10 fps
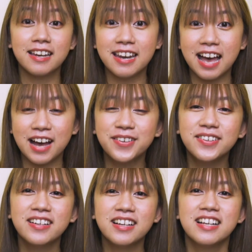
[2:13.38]

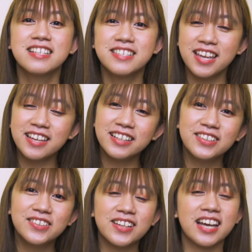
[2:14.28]
Now, take a
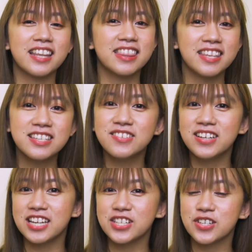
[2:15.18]
look at these
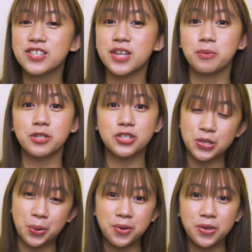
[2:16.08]
relations I will
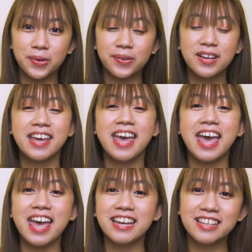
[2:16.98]
show you
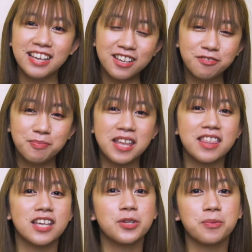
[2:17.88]
and give me
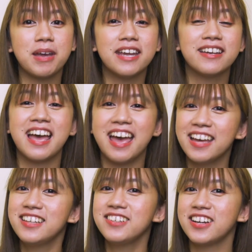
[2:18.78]
the domain
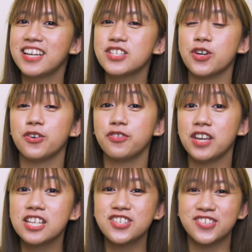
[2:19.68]
and range of
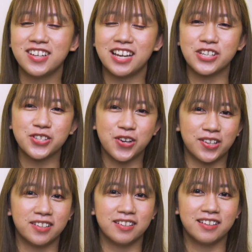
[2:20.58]
each
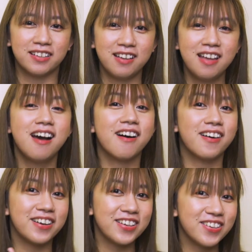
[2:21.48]
relation.
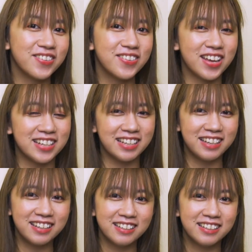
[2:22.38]
Are you
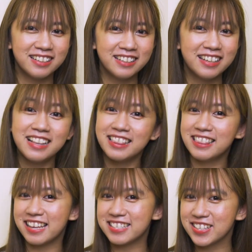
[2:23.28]
ready?
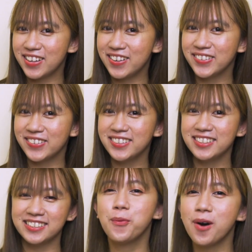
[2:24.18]
Let's go!
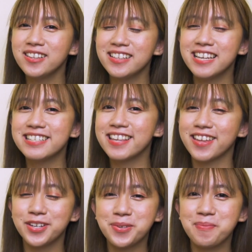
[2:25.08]
What is
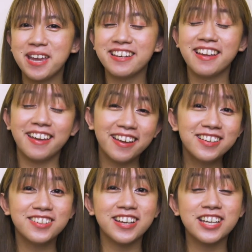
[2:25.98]
the domain
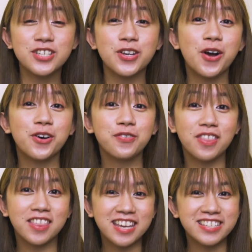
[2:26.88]
and range
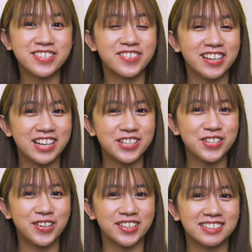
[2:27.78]
of this
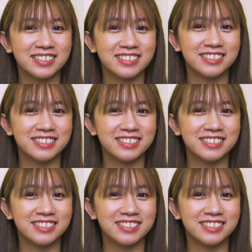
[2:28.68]
relation?